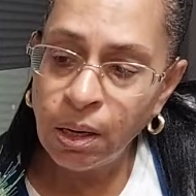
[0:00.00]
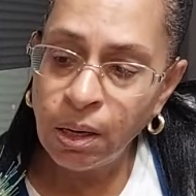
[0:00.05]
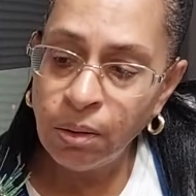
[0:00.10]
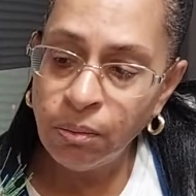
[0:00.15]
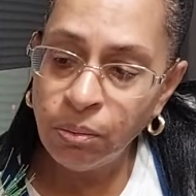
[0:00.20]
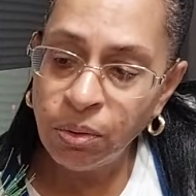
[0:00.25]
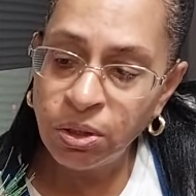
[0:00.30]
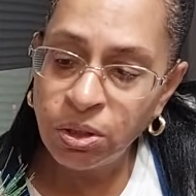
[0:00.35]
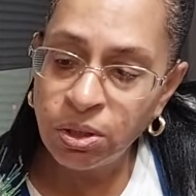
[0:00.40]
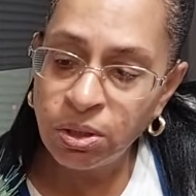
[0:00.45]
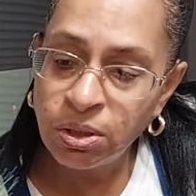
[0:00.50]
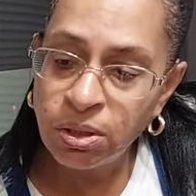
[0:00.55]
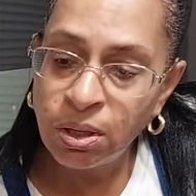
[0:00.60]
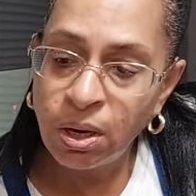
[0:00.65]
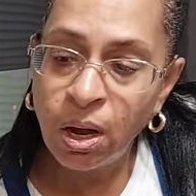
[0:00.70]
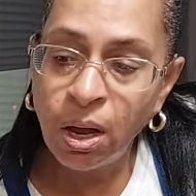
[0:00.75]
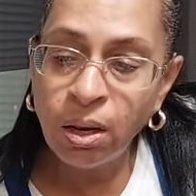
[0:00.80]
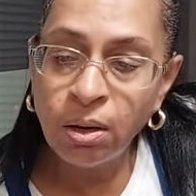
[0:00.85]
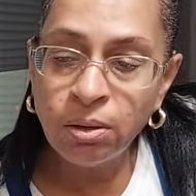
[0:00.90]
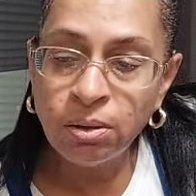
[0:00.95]
which is the
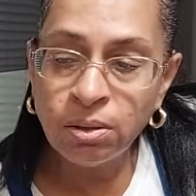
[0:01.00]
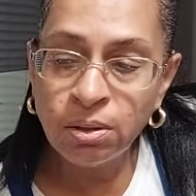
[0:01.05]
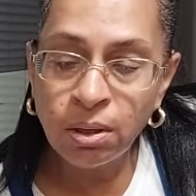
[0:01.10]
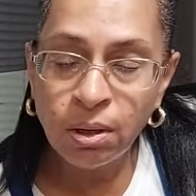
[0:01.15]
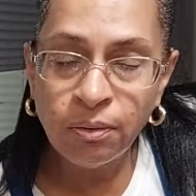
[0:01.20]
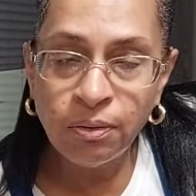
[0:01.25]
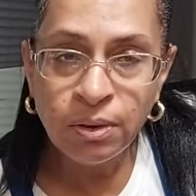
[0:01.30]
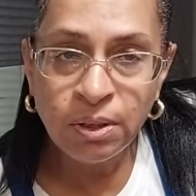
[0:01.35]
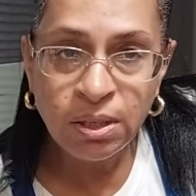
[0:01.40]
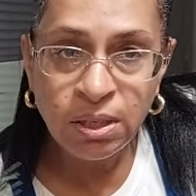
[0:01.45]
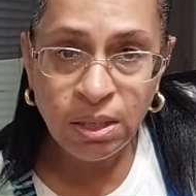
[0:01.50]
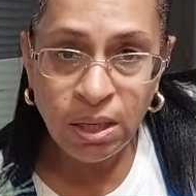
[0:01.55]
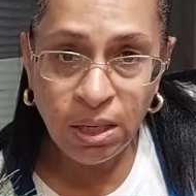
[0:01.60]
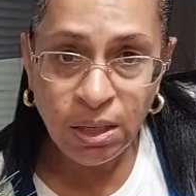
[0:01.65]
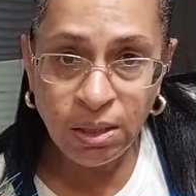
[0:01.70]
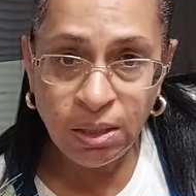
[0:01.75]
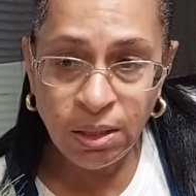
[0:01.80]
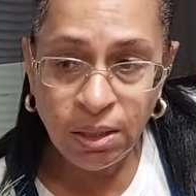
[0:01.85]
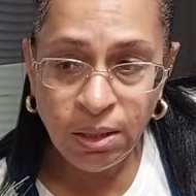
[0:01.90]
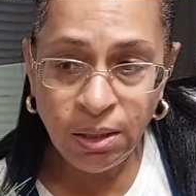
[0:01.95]
colors of the
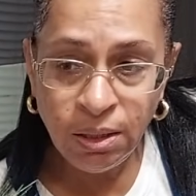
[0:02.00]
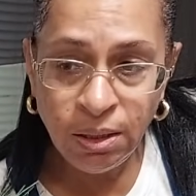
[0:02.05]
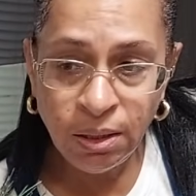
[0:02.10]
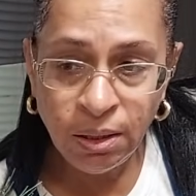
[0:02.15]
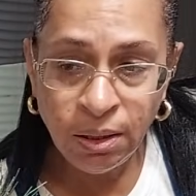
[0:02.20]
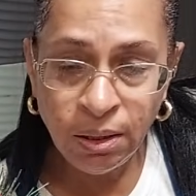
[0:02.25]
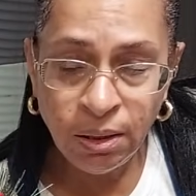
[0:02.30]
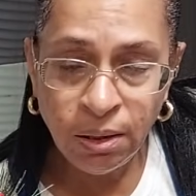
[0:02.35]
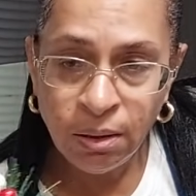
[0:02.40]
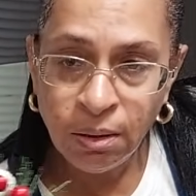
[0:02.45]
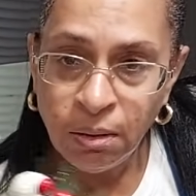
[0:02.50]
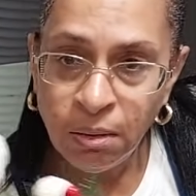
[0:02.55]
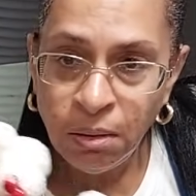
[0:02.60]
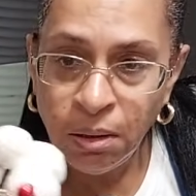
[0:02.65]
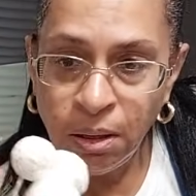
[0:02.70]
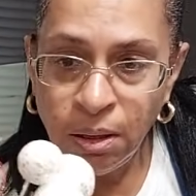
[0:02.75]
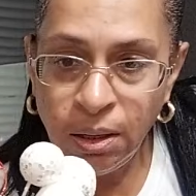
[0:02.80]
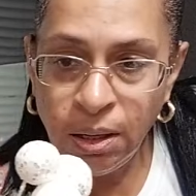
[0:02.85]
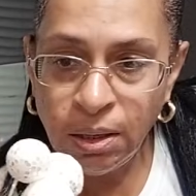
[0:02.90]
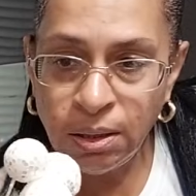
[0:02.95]
season.
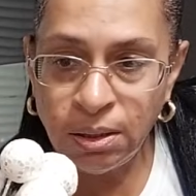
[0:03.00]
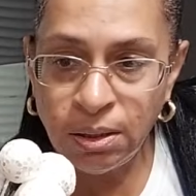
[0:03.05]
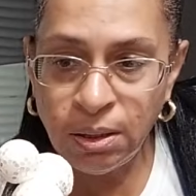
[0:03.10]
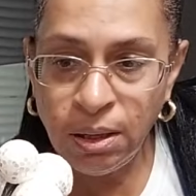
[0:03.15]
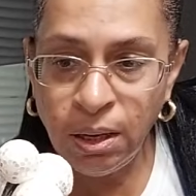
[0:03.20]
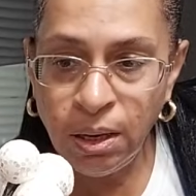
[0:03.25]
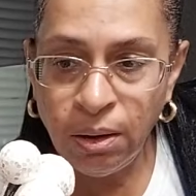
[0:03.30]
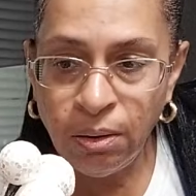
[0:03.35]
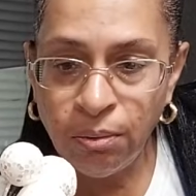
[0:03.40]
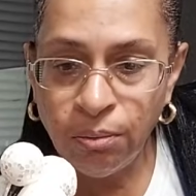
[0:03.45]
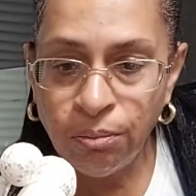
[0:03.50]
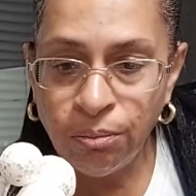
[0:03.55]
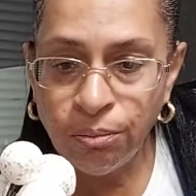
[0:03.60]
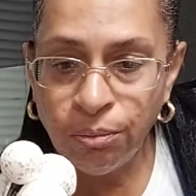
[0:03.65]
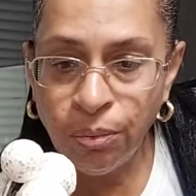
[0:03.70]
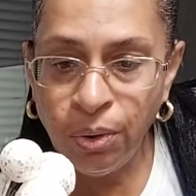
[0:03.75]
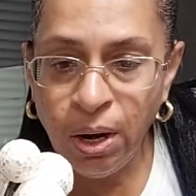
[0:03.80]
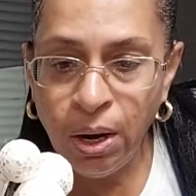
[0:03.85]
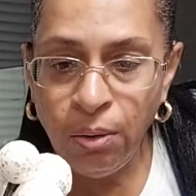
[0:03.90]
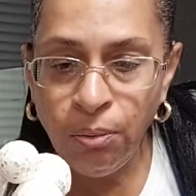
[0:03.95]
And that's it.
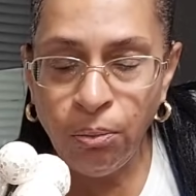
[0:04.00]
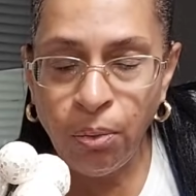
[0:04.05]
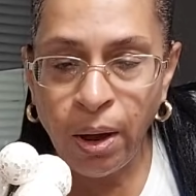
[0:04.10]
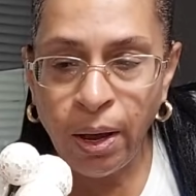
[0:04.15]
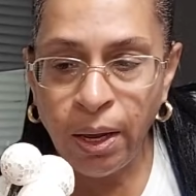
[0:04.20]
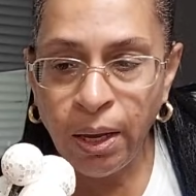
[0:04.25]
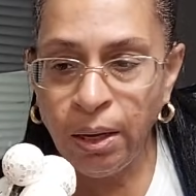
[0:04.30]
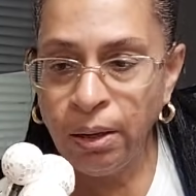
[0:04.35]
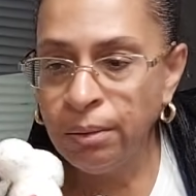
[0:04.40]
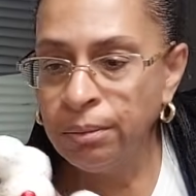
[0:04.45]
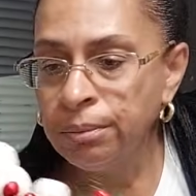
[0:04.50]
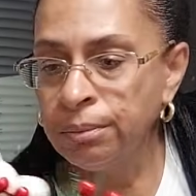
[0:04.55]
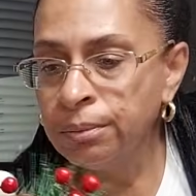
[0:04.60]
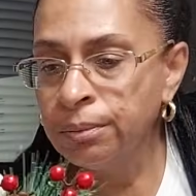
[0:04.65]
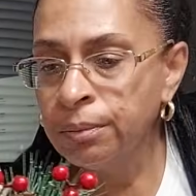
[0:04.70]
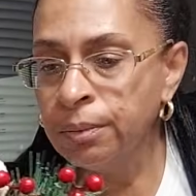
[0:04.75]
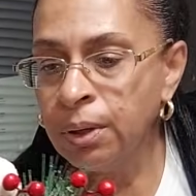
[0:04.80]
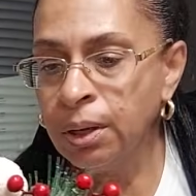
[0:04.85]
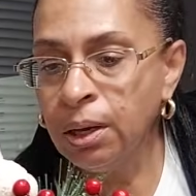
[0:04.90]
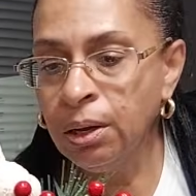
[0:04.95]
Red, white,
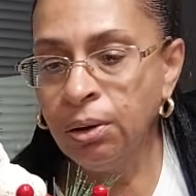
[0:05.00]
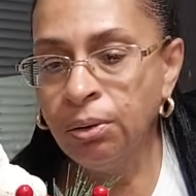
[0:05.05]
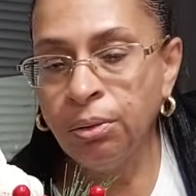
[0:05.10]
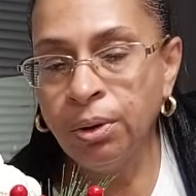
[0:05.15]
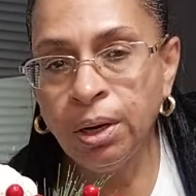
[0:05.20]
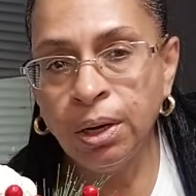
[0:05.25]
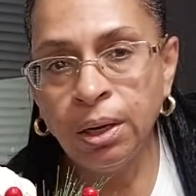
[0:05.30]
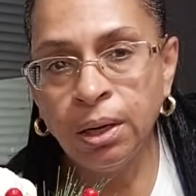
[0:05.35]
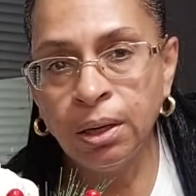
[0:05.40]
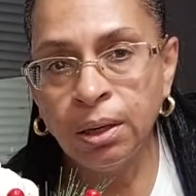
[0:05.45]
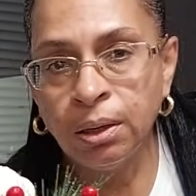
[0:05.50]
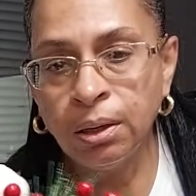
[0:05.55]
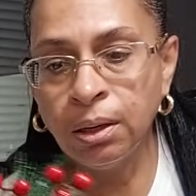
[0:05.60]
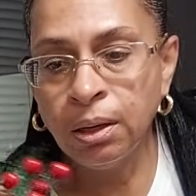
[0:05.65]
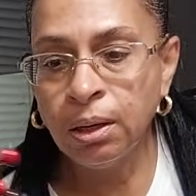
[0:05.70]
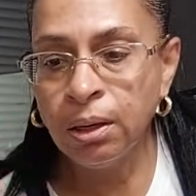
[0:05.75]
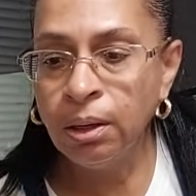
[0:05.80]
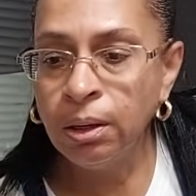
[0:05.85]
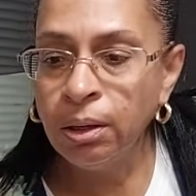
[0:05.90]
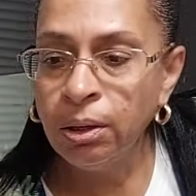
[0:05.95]
and green.
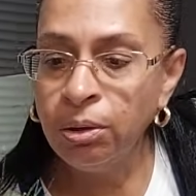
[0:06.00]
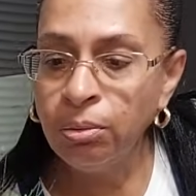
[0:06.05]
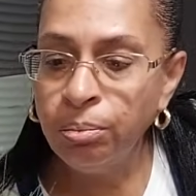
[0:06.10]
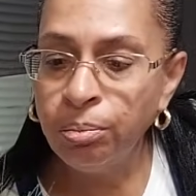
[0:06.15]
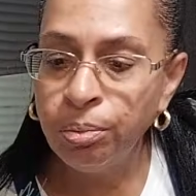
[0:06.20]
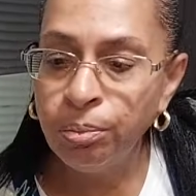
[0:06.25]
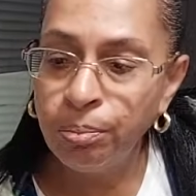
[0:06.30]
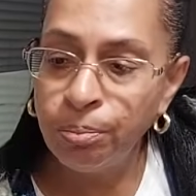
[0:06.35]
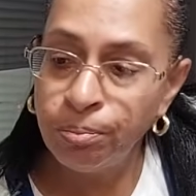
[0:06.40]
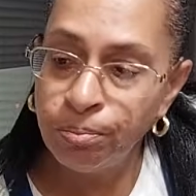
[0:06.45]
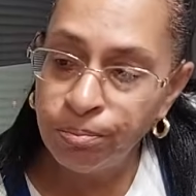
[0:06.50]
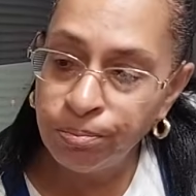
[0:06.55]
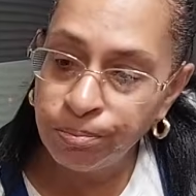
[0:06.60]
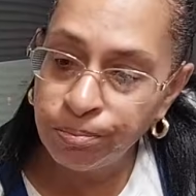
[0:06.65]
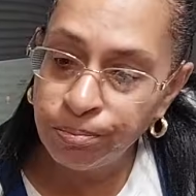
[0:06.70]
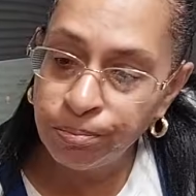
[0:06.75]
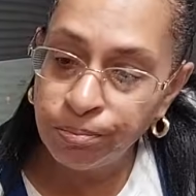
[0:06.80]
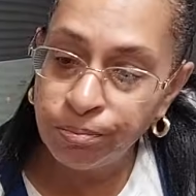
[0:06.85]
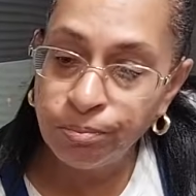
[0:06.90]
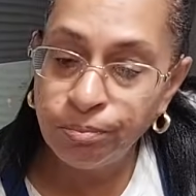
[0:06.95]
And a little
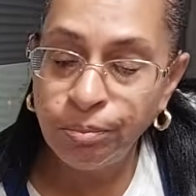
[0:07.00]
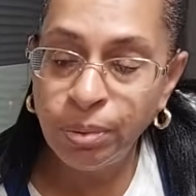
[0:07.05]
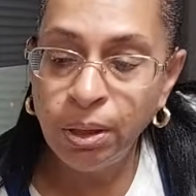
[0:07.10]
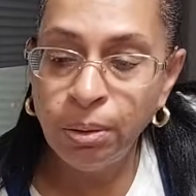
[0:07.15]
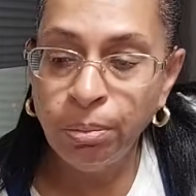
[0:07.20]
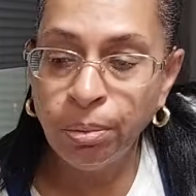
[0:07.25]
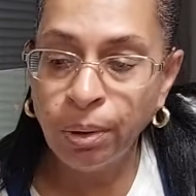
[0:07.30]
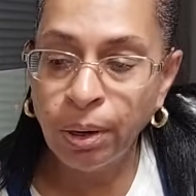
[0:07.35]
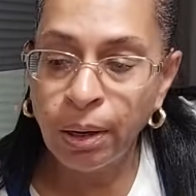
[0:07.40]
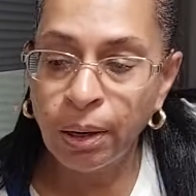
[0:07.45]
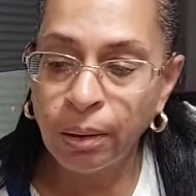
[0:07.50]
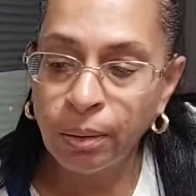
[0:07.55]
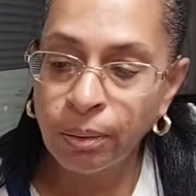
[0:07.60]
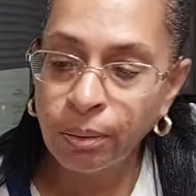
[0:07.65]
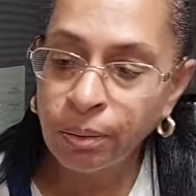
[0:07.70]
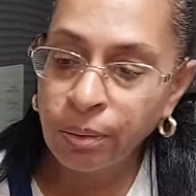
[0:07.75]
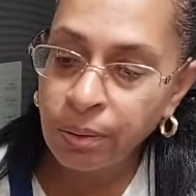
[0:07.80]
bit of brown.